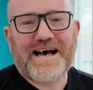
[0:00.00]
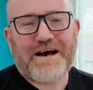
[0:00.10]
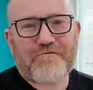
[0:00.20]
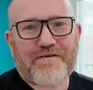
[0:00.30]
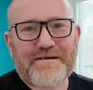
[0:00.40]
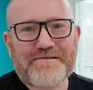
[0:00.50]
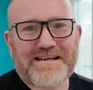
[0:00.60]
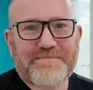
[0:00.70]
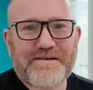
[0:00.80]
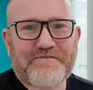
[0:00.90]
around
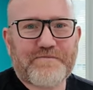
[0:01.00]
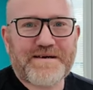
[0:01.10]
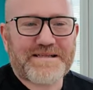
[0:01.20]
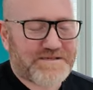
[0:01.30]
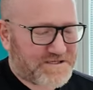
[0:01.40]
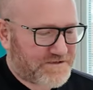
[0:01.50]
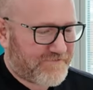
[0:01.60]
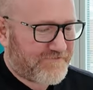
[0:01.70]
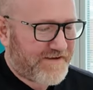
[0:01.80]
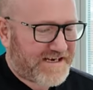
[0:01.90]
and about from where those
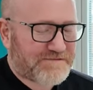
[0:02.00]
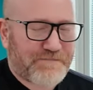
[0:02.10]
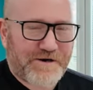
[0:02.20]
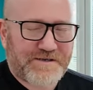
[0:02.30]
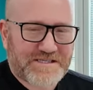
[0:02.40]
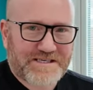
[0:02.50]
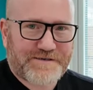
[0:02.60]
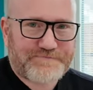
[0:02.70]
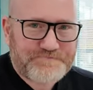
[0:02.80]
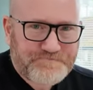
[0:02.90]
sort of fixed points are.